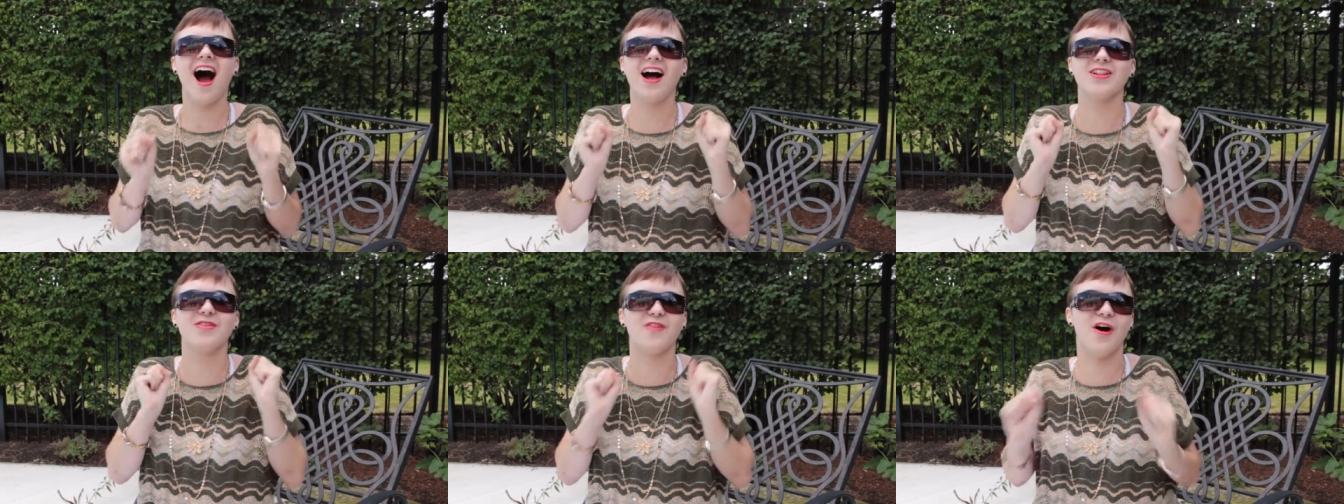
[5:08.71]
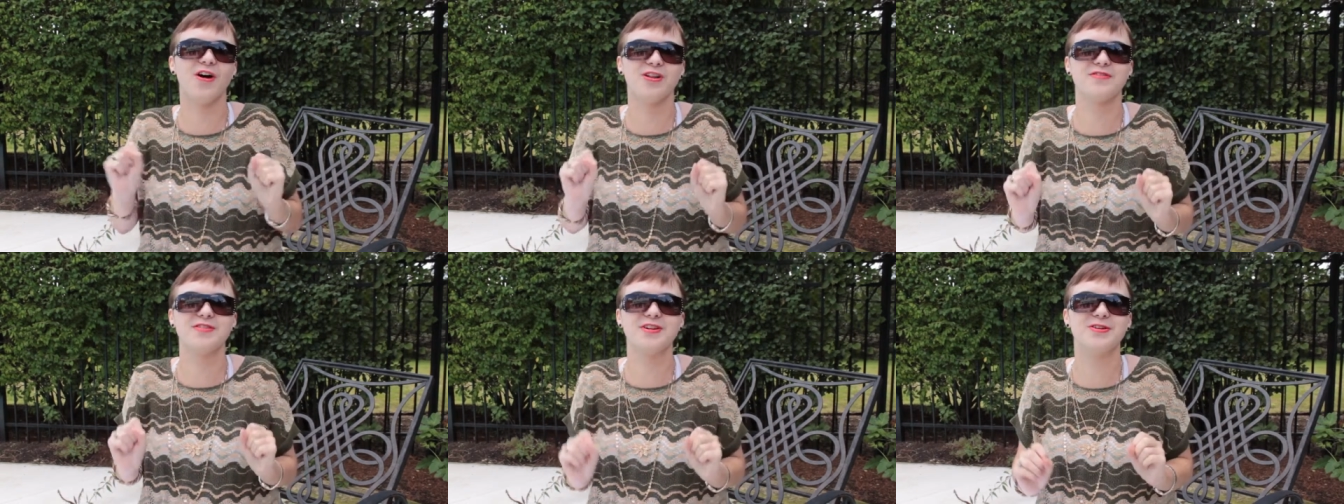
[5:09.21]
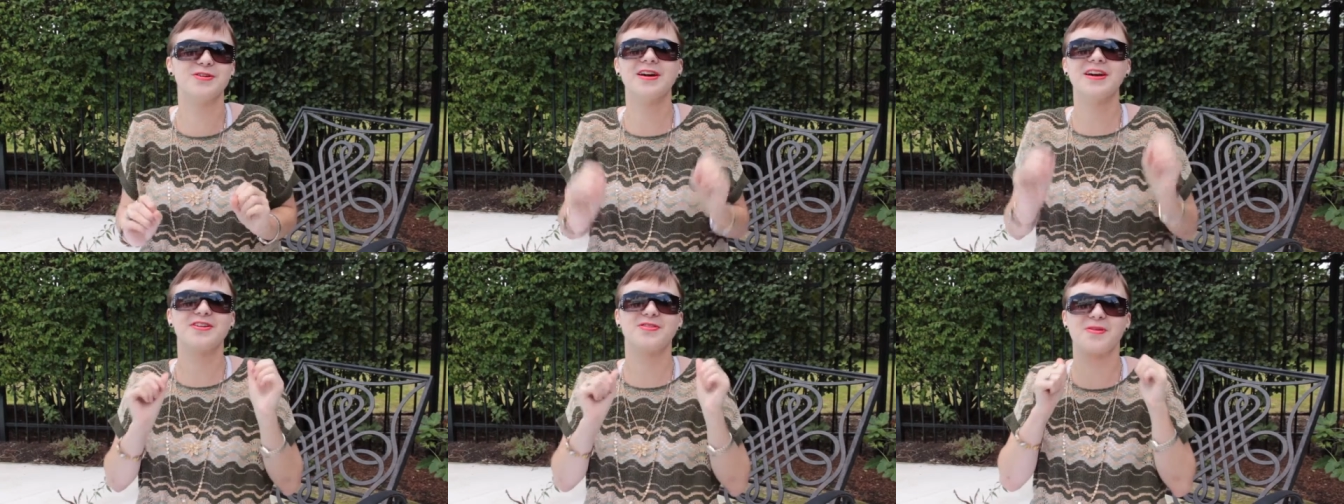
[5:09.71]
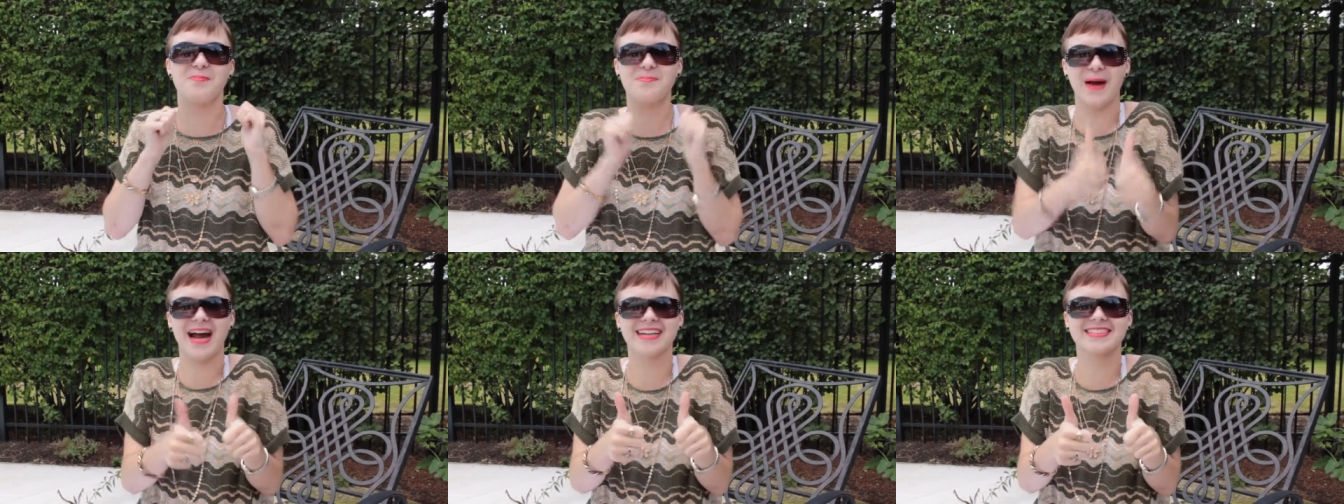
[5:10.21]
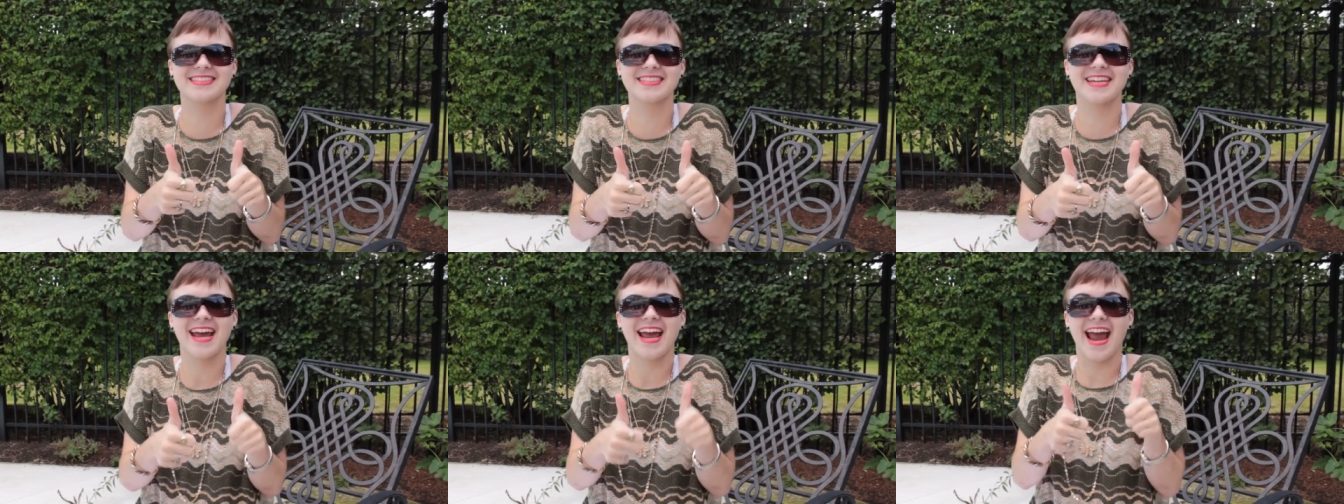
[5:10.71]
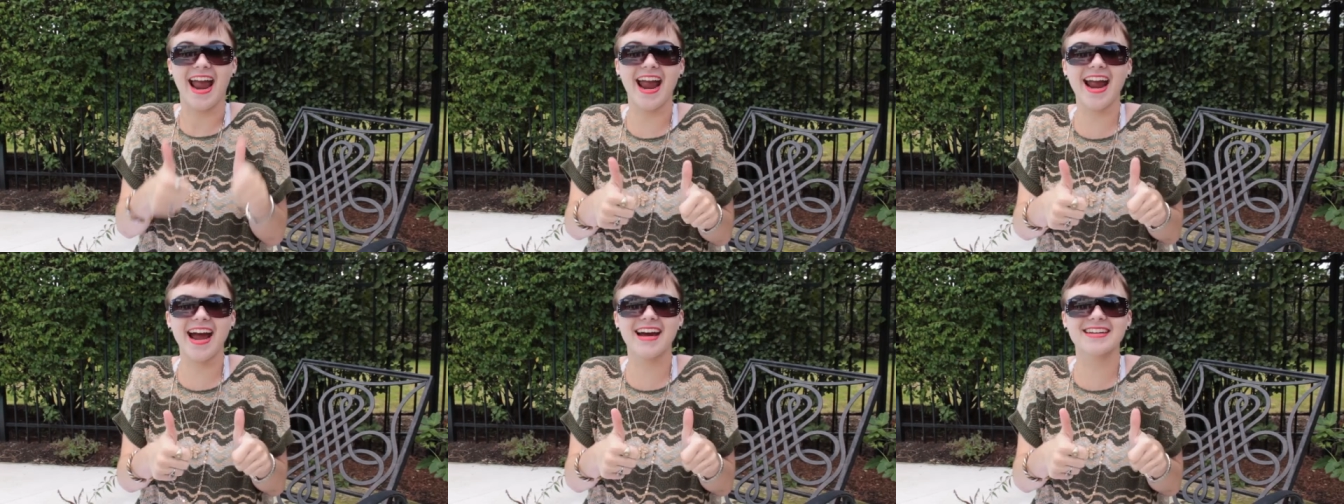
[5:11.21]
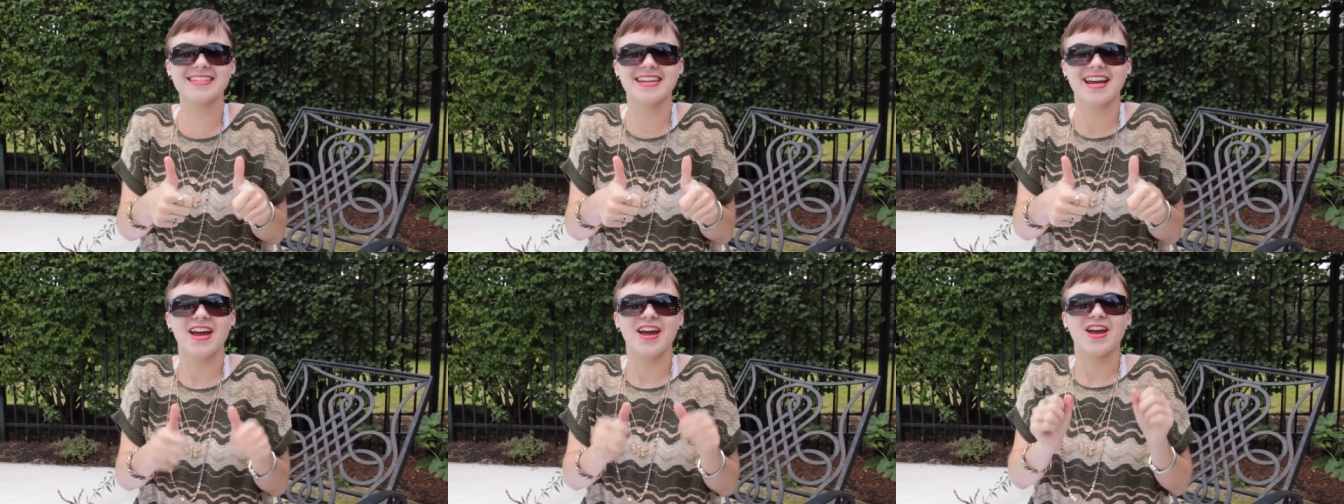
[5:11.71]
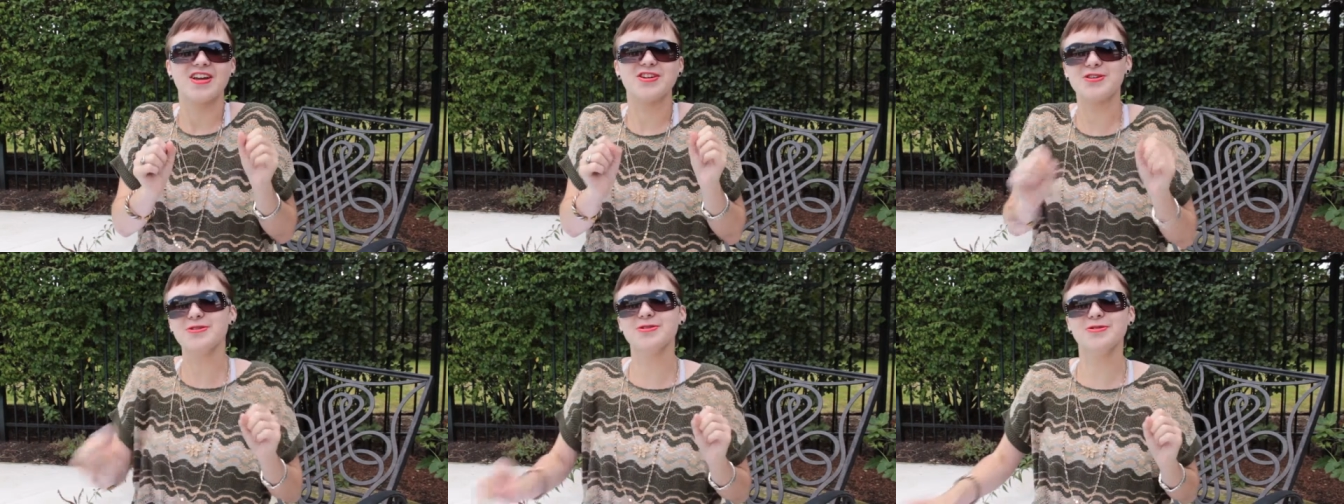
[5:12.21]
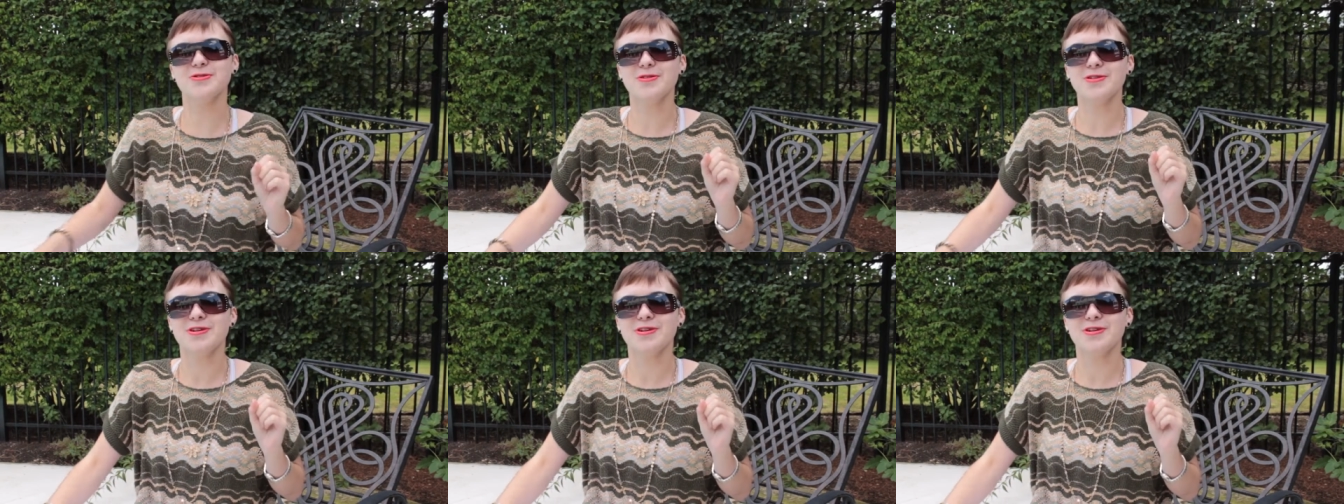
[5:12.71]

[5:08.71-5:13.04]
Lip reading: I love all of you. You're the best. And you